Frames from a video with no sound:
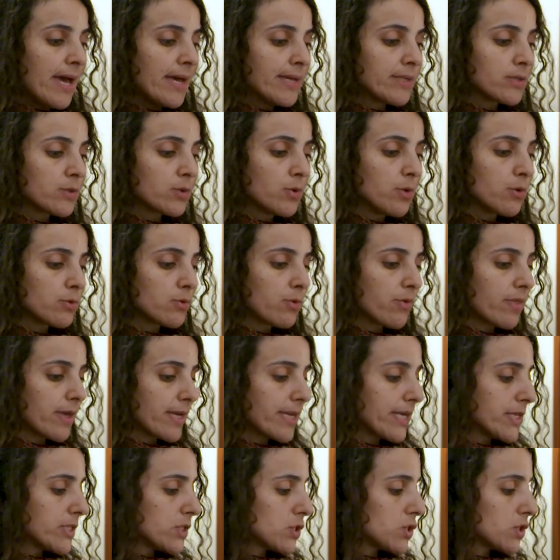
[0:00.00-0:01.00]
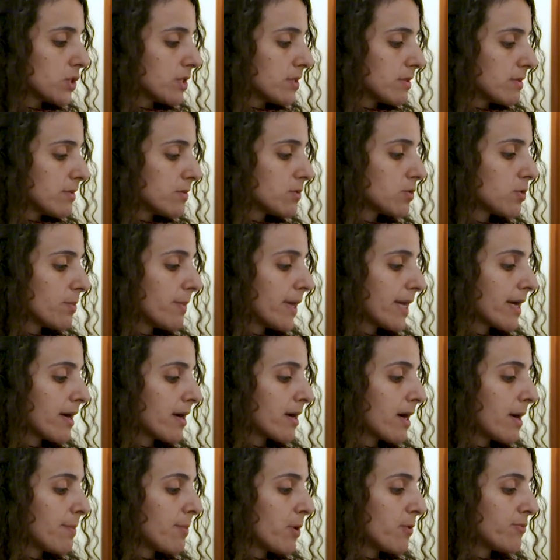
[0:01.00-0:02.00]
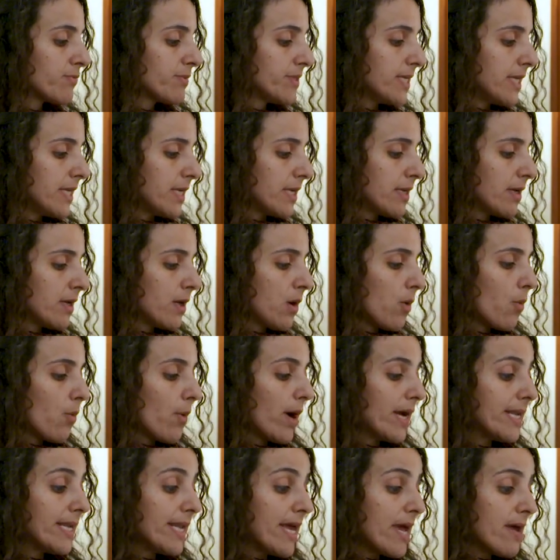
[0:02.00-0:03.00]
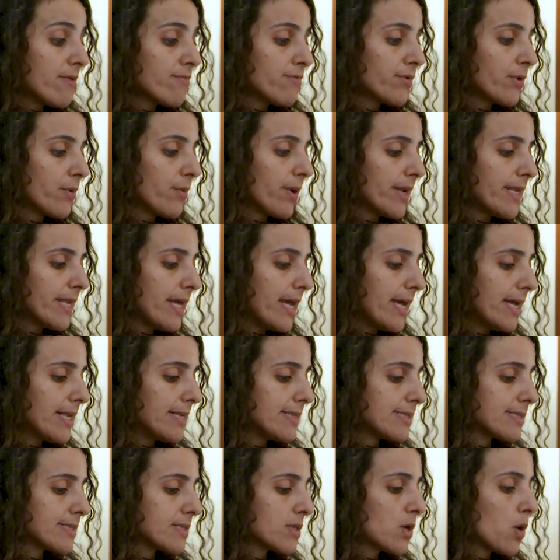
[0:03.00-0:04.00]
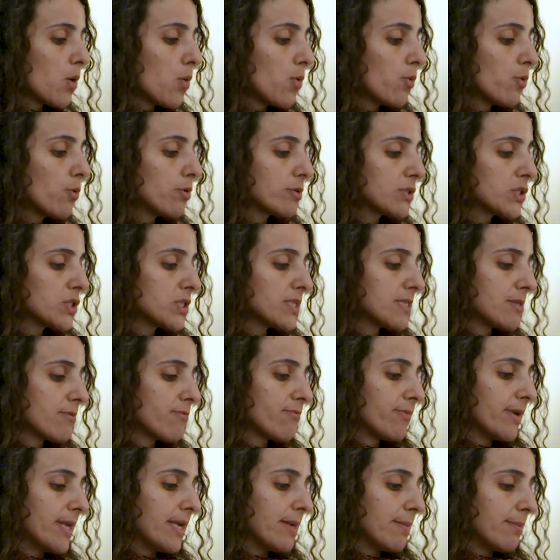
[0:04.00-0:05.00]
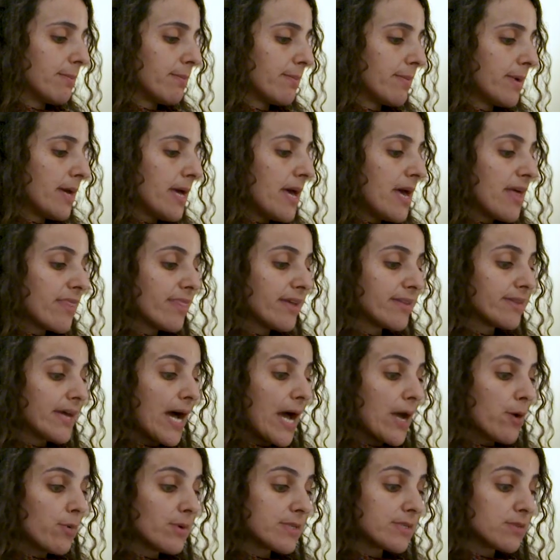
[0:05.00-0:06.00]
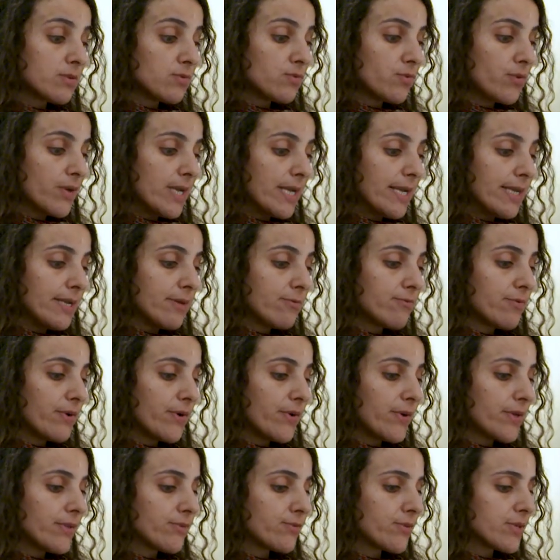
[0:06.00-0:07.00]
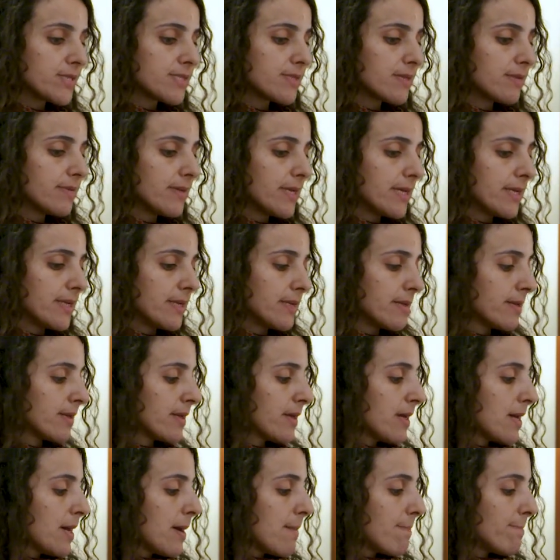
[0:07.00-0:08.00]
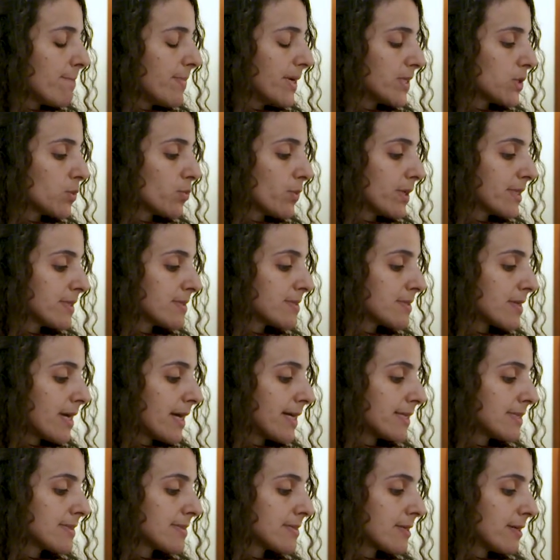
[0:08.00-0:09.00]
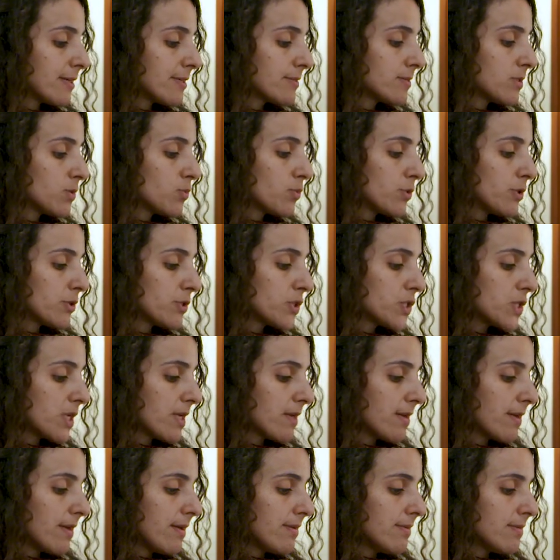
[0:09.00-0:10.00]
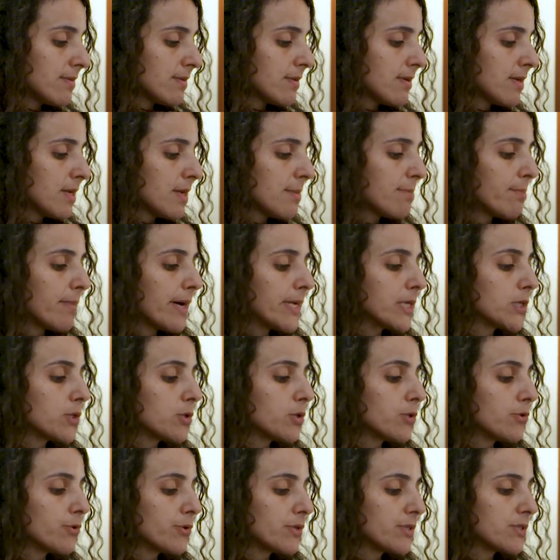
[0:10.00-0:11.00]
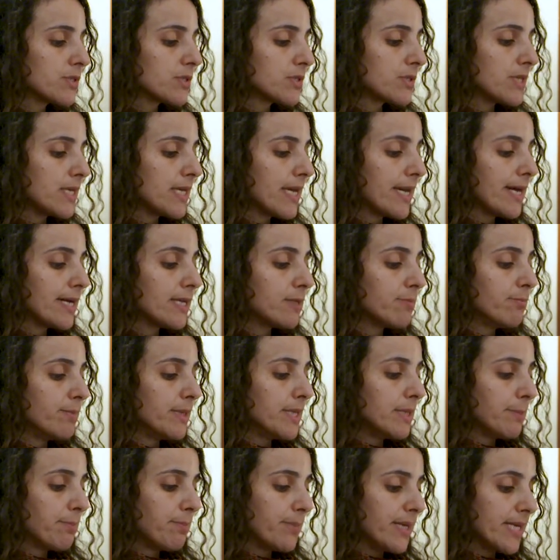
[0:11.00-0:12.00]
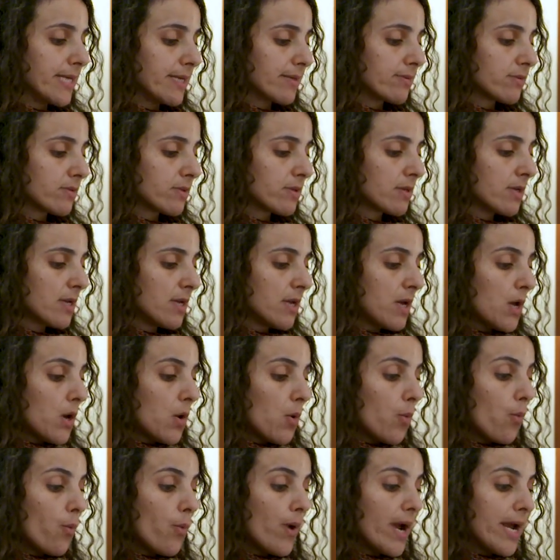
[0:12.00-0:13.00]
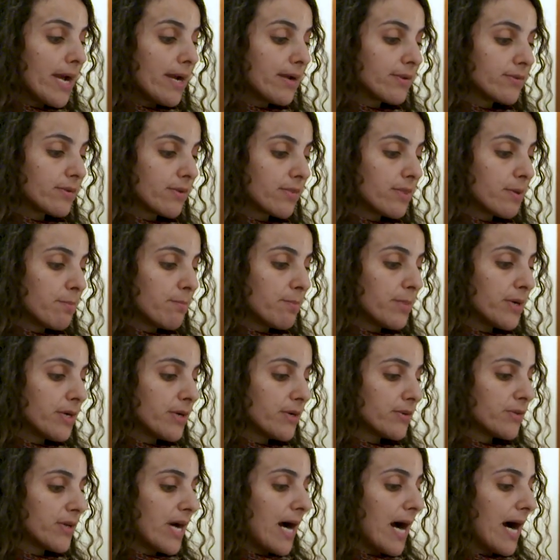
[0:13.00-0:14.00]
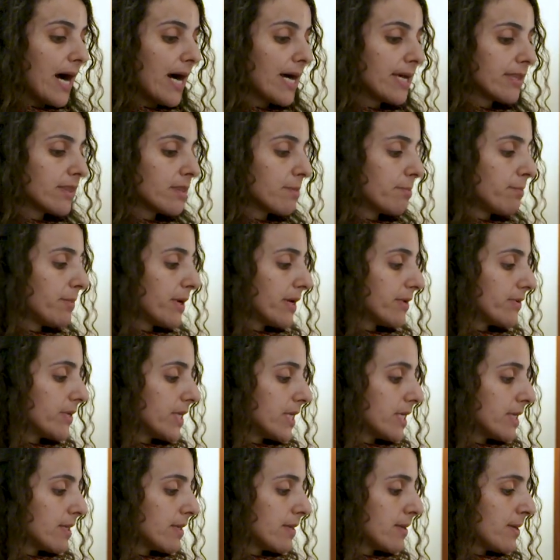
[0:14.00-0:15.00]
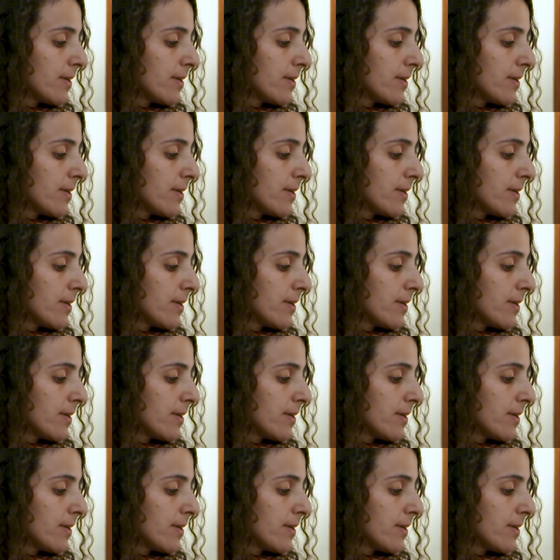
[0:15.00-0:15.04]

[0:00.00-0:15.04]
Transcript: and go to the kitchen to make a cup of tea while everyone else watches a film that I wasn't really very interested in. But once I started watching it, my curiosity had been piqued. Where did the murderer hide the body?